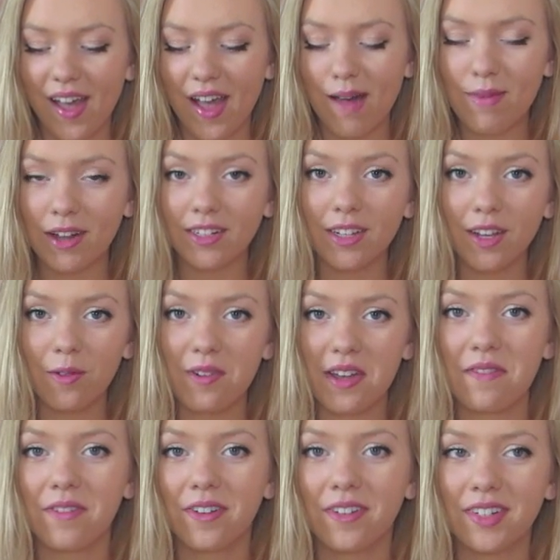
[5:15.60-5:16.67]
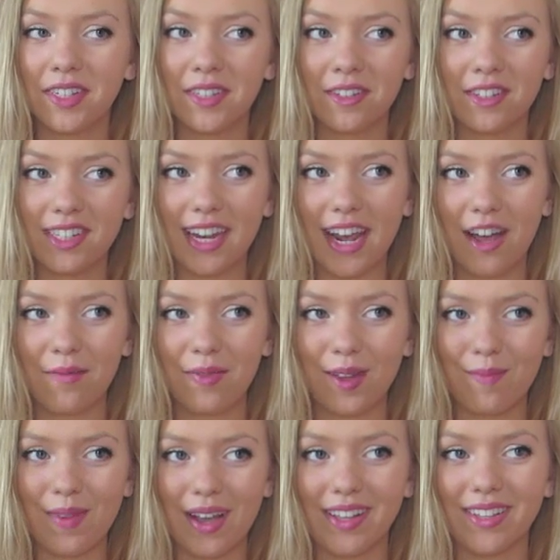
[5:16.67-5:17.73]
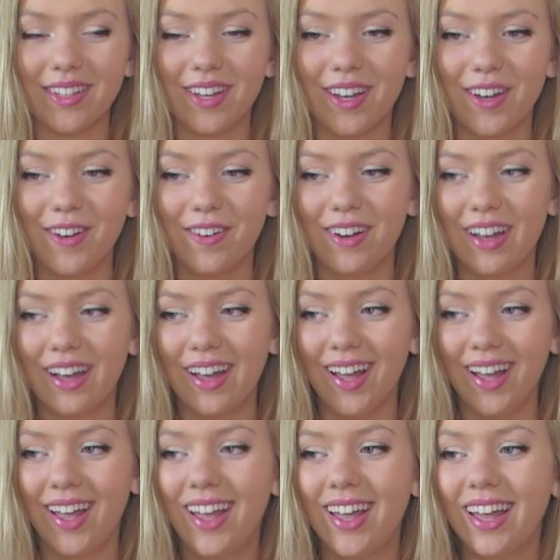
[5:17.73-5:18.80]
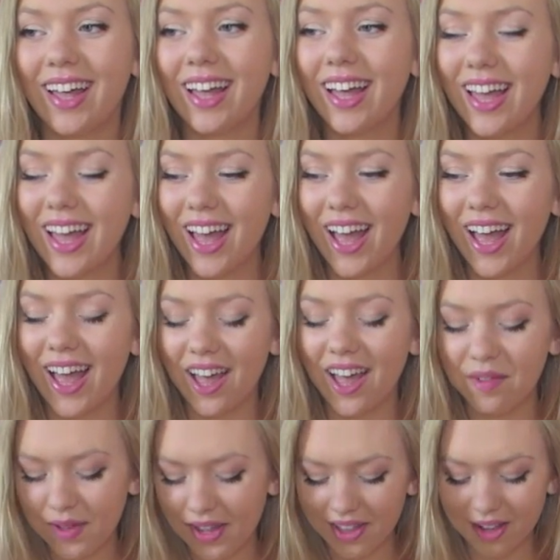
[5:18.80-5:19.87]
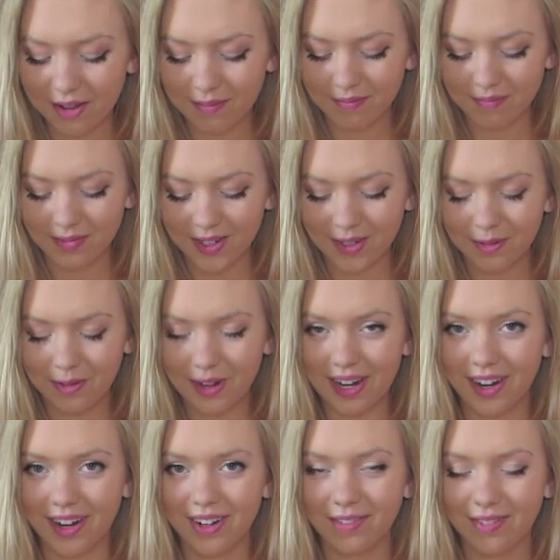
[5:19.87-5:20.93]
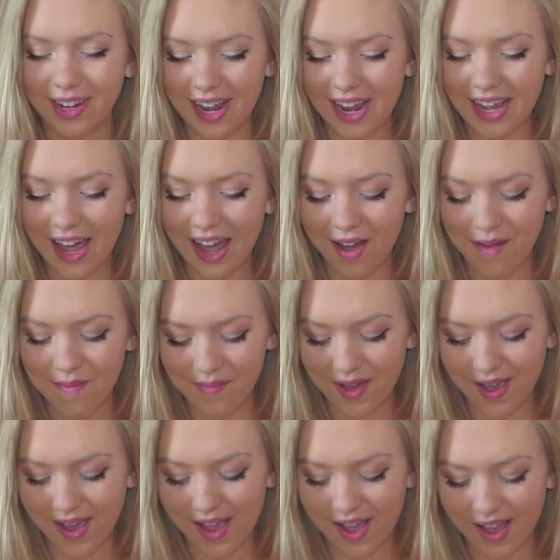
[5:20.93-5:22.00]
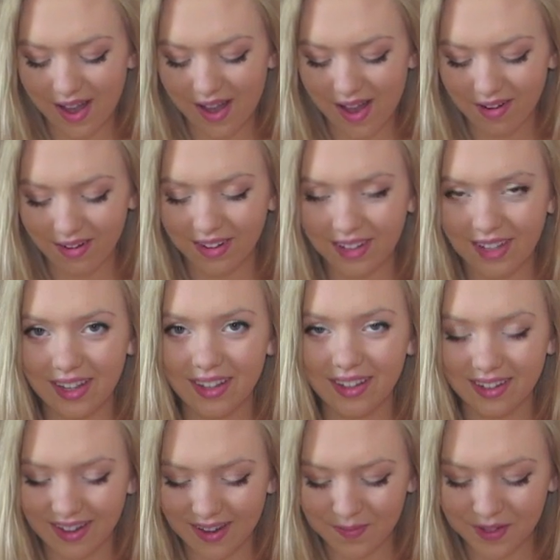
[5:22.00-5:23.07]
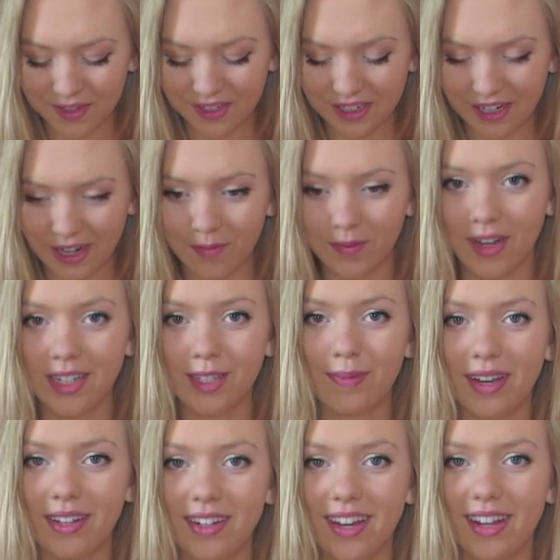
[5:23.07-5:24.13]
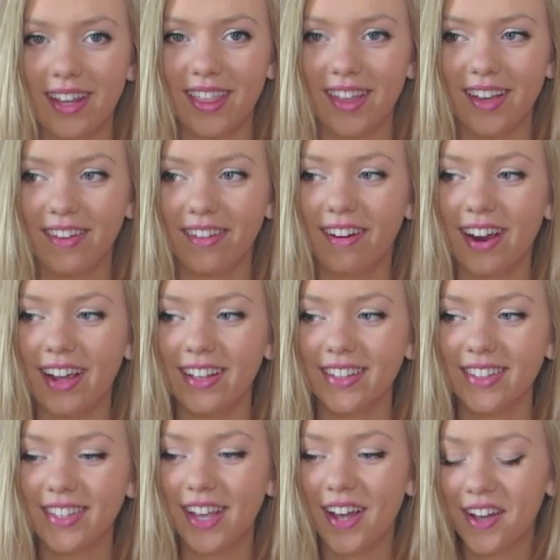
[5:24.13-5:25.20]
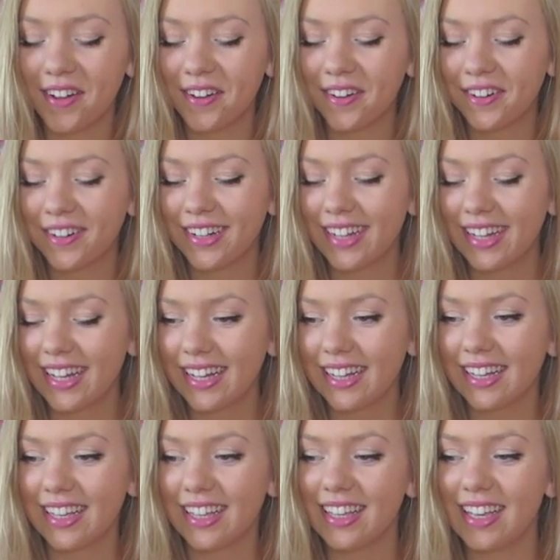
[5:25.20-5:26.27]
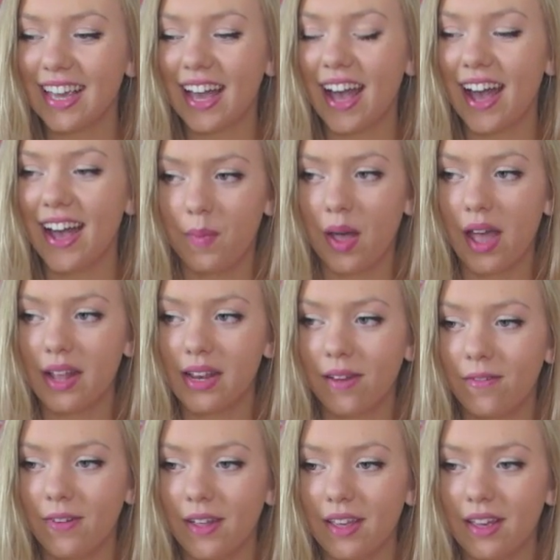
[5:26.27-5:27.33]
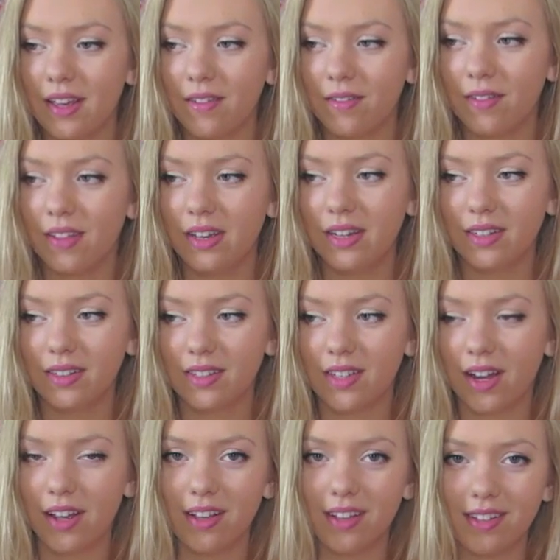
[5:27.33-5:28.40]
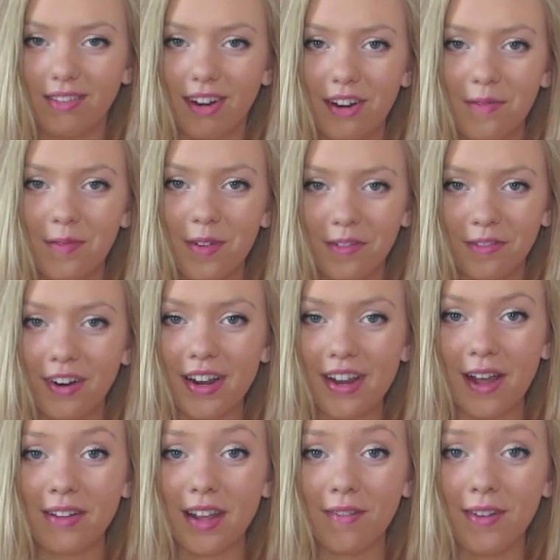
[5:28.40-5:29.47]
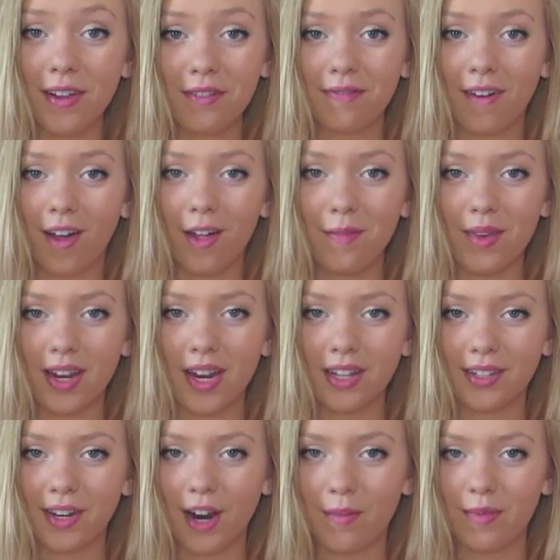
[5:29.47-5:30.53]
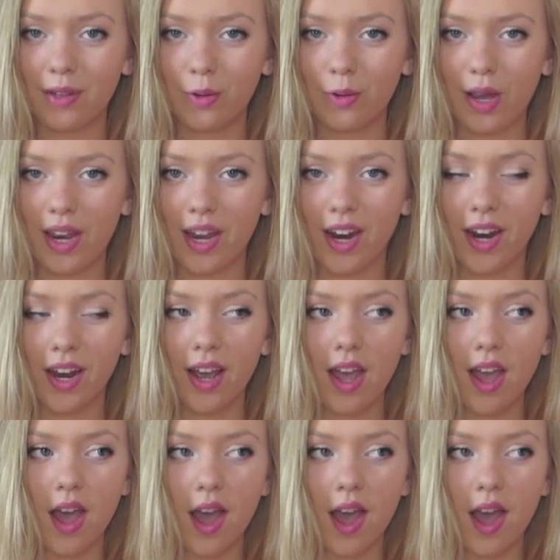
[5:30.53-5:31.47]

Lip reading: I'm actually away for results day. I'll be in Mexico. I might Twitter what I get, but I'm not sure. I'm not expecting anything great. So yeah, but definitely sorry, this is random. But right now, definitely follow me on Instagram and Twitter.